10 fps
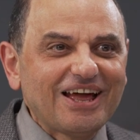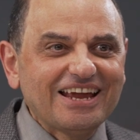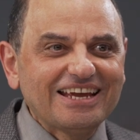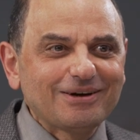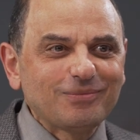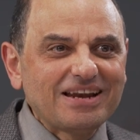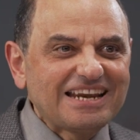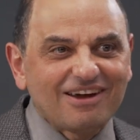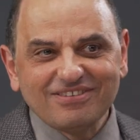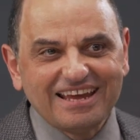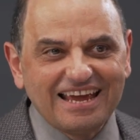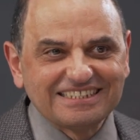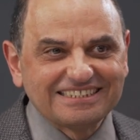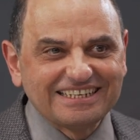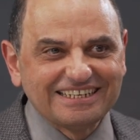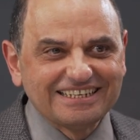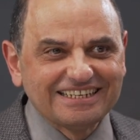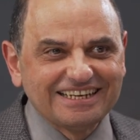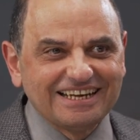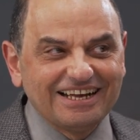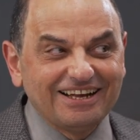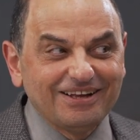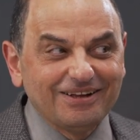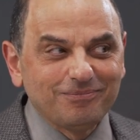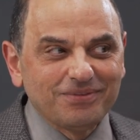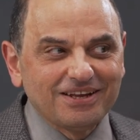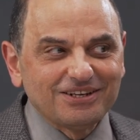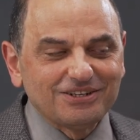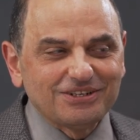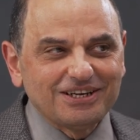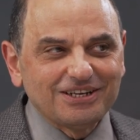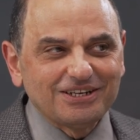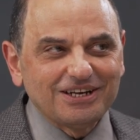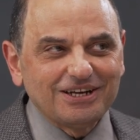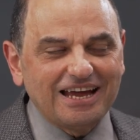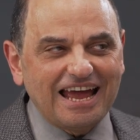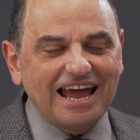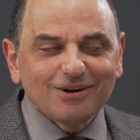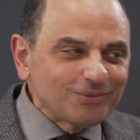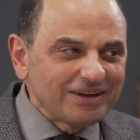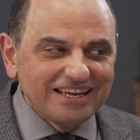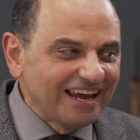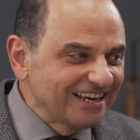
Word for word: like we're navigating um, how do we